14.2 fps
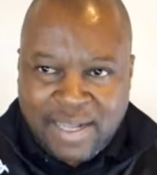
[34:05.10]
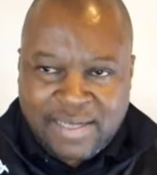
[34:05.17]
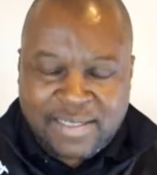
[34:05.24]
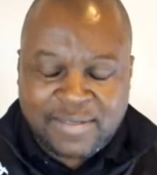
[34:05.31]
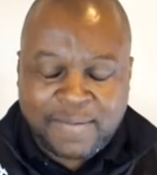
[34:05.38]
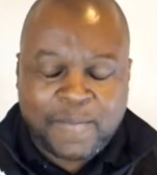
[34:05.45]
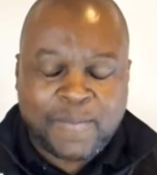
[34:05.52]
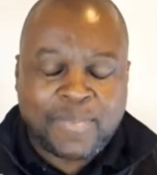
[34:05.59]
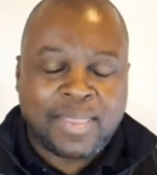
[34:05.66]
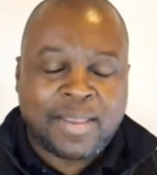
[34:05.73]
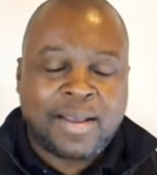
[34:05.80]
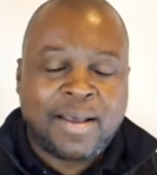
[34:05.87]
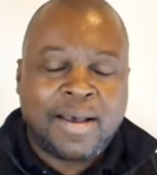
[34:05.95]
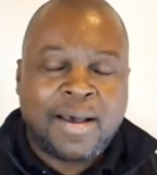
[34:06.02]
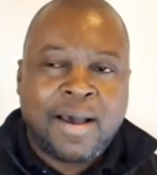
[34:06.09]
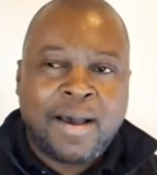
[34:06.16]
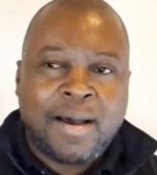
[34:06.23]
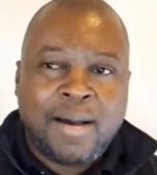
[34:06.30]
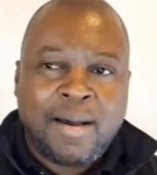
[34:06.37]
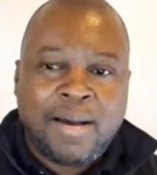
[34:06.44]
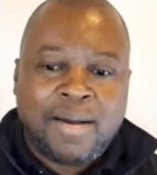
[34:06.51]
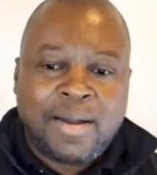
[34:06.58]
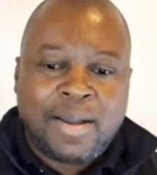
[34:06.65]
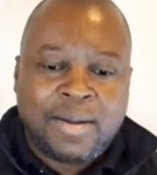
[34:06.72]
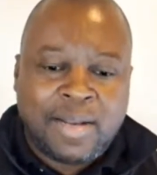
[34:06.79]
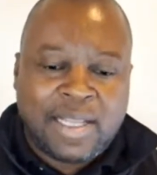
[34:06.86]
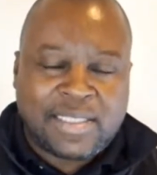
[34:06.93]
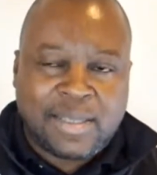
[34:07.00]
that,
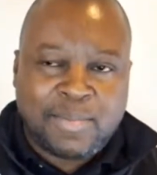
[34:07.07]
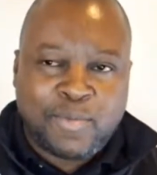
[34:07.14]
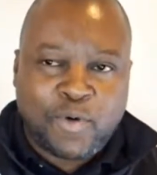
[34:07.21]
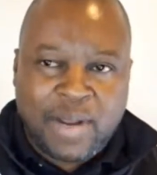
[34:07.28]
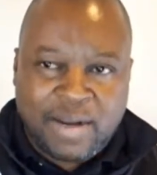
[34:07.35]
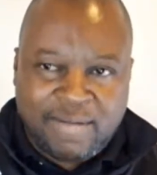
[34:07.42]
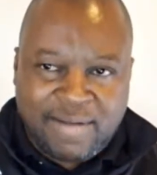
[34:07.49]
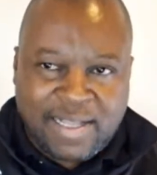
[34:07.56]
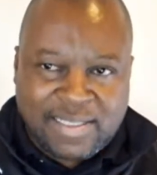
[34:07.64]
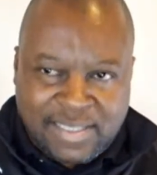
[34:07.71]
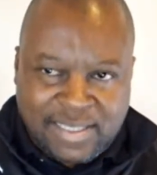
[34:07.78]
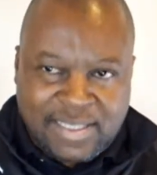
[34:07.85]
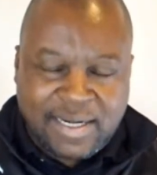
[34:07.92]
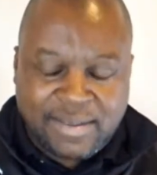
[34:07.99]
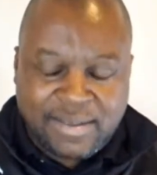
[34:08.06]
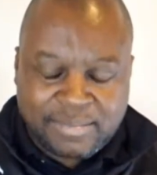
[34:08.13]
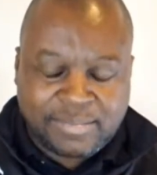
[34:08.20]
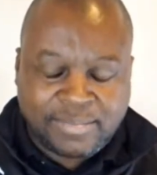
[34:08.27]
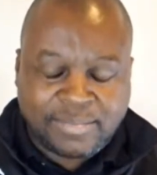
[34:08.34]
let's say Murumana Vakat 3.